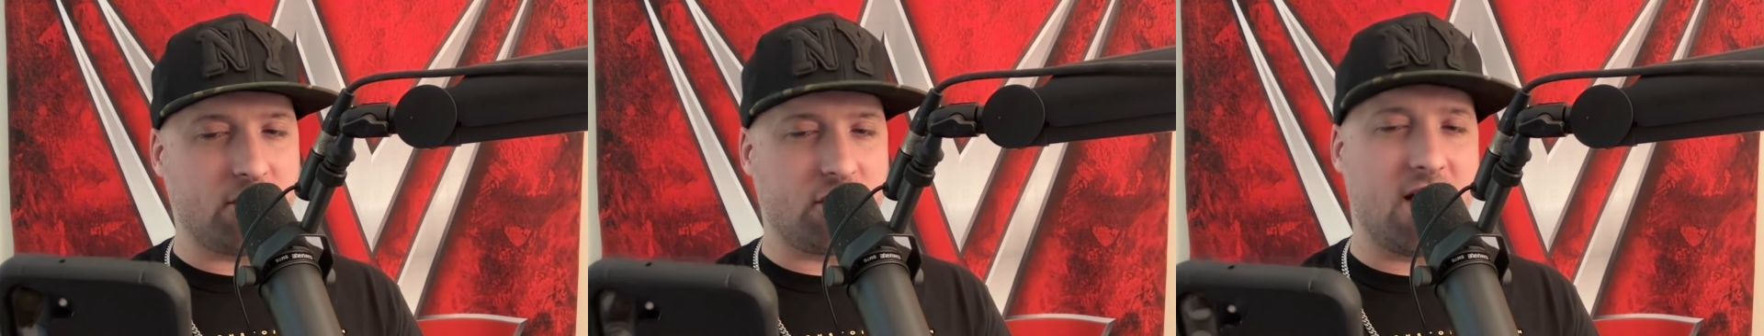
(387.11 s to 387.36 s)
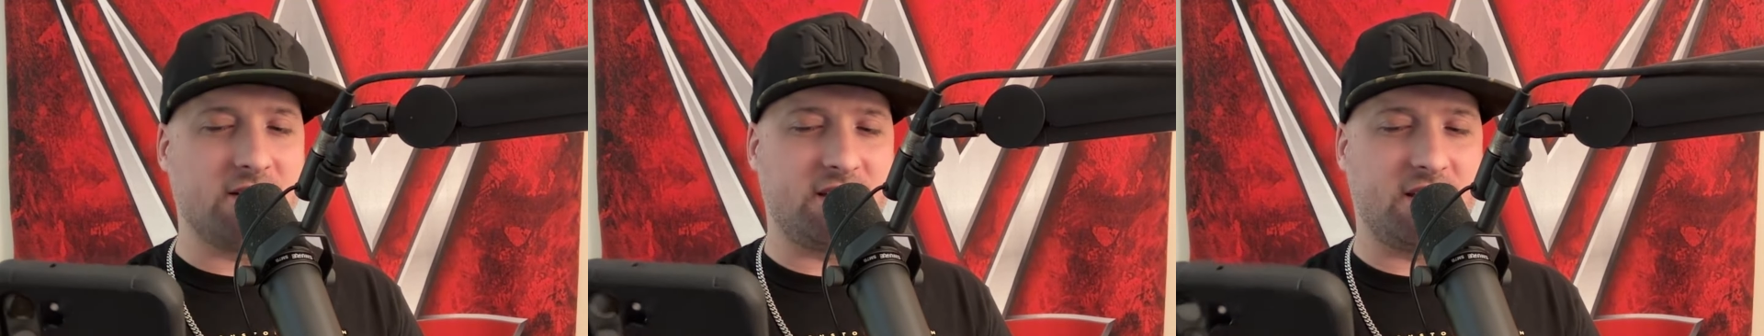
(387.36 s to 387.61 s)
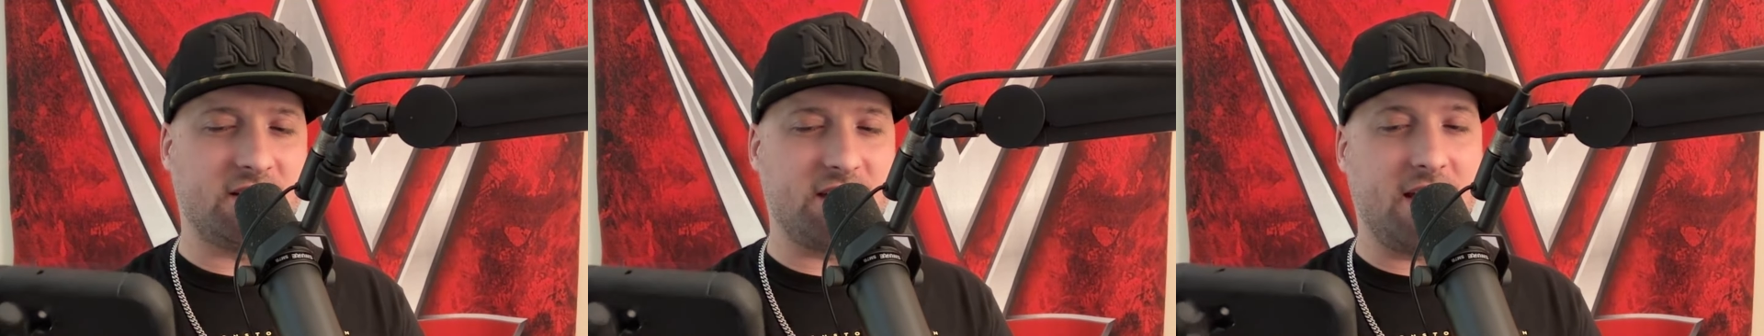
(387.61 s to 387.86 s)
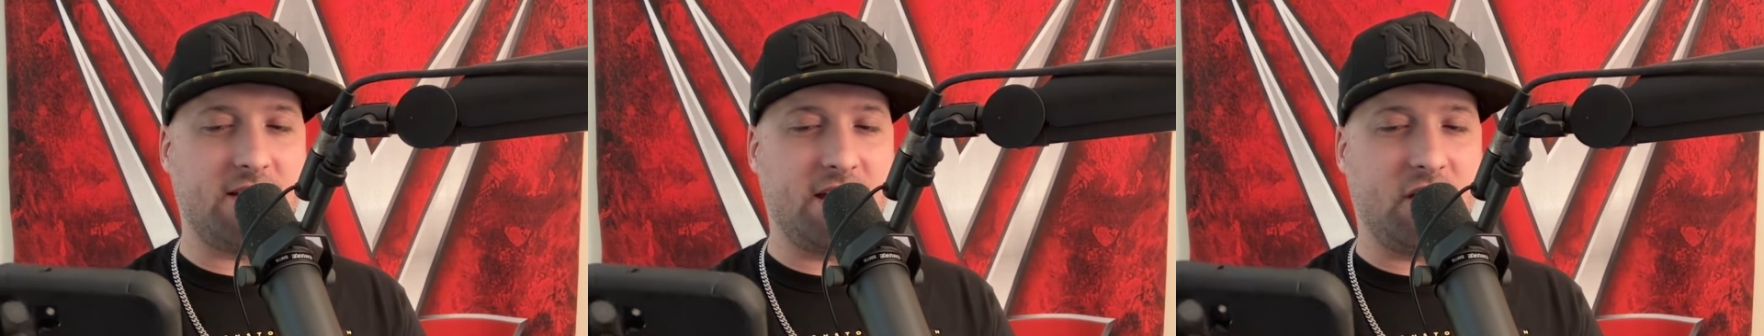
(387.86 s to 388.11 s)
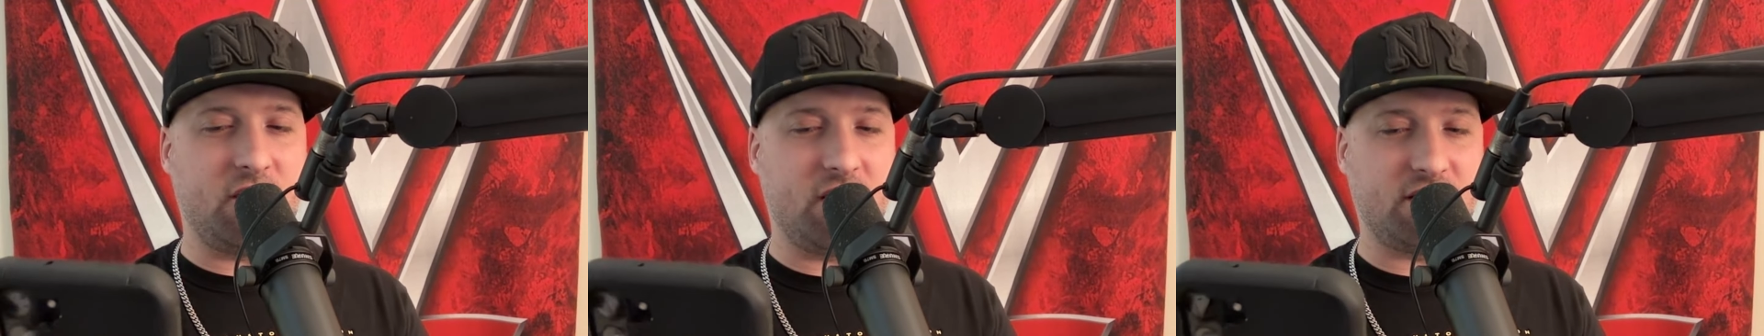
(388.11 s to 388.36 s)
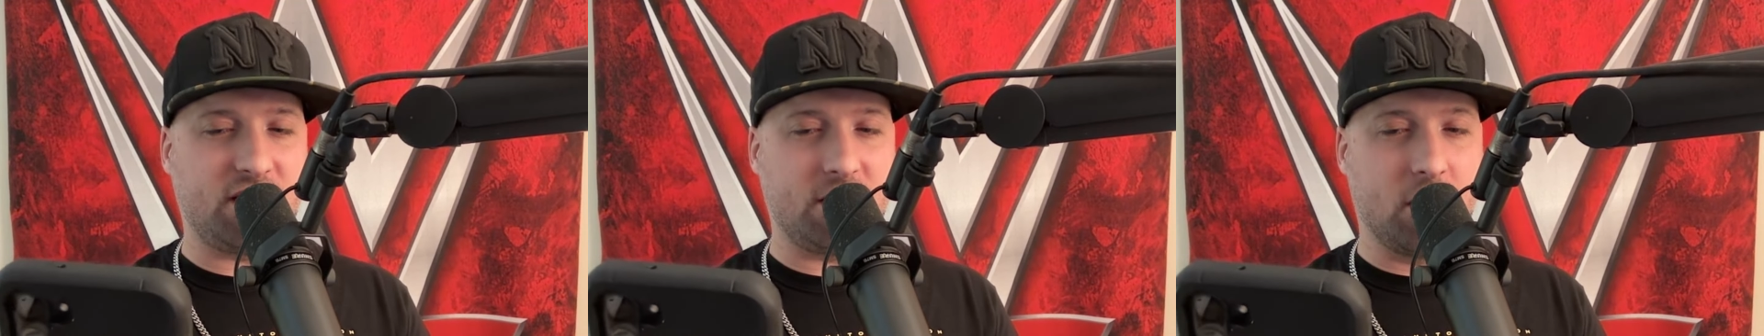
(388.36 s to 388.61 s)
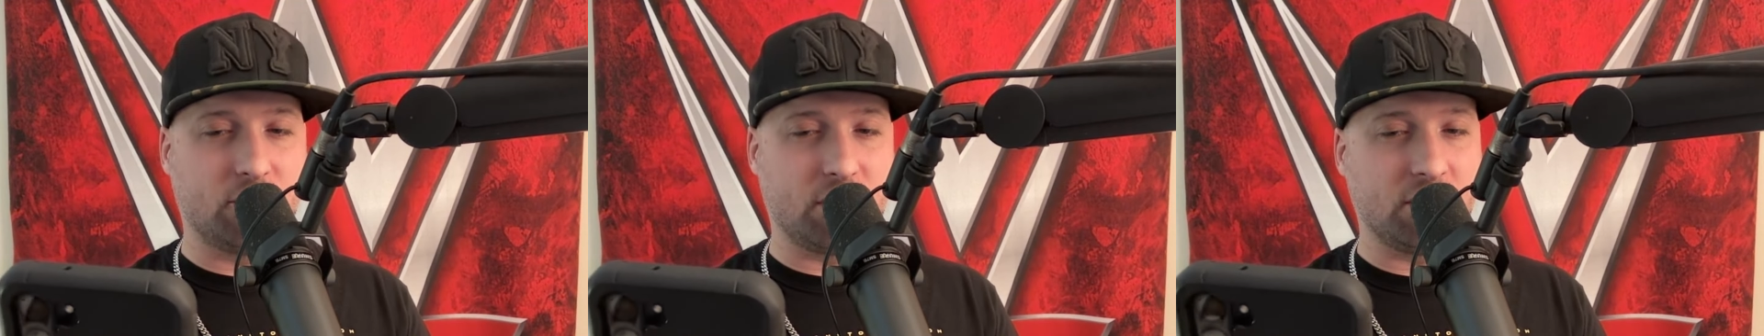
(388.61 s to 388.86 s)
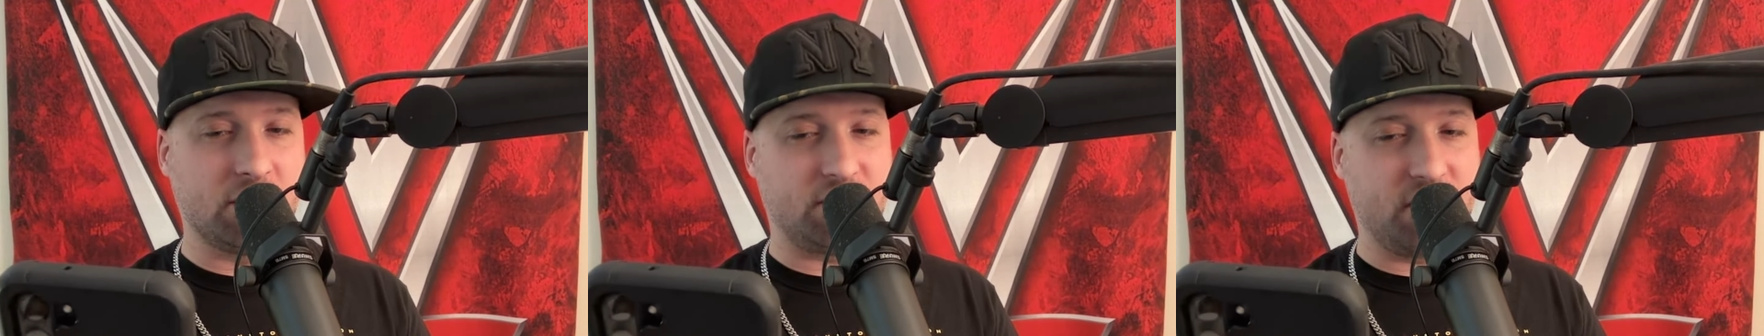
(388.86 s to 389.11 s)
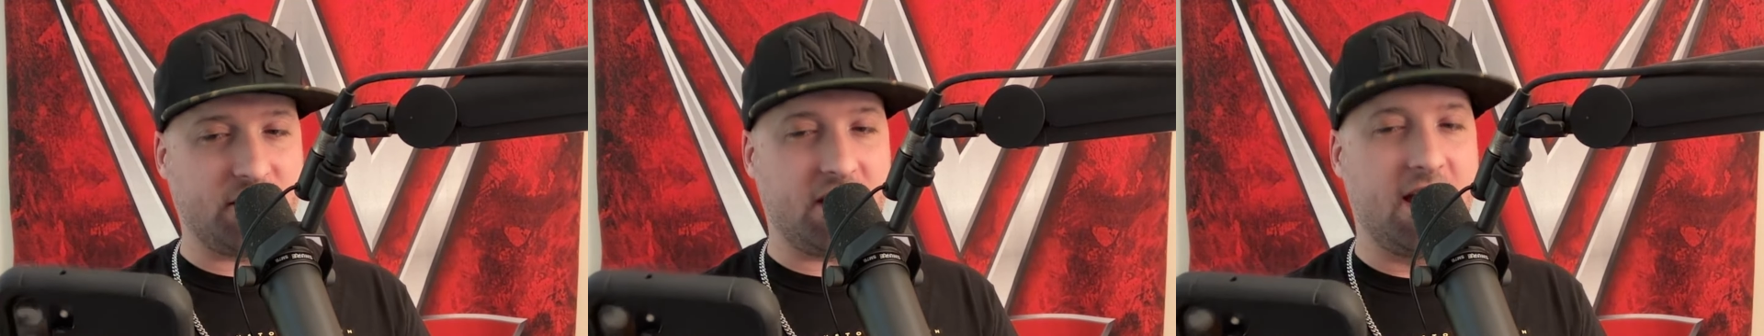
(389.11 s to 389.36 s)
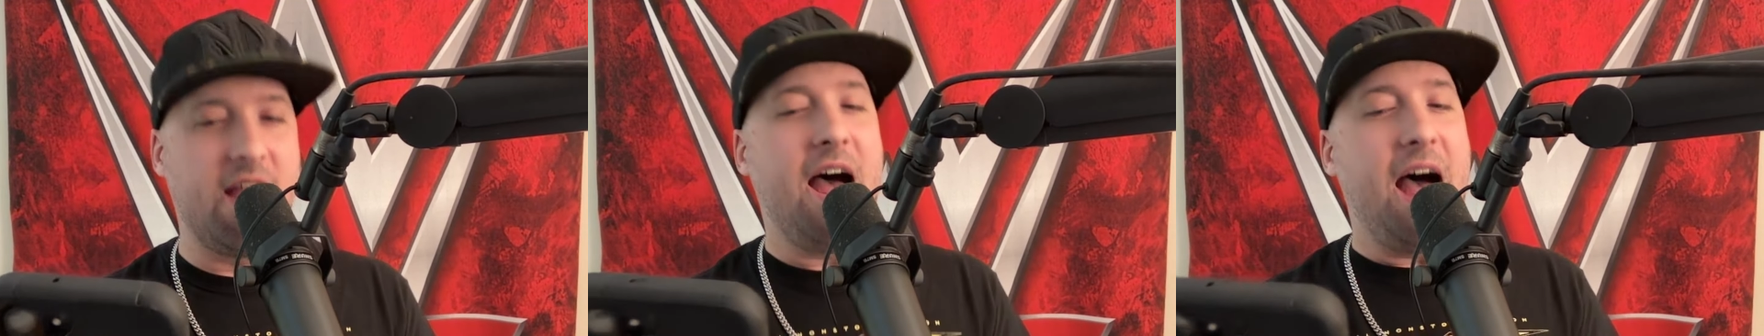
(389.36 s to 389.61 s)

John Cena saying that he thinks he can go till he's 50.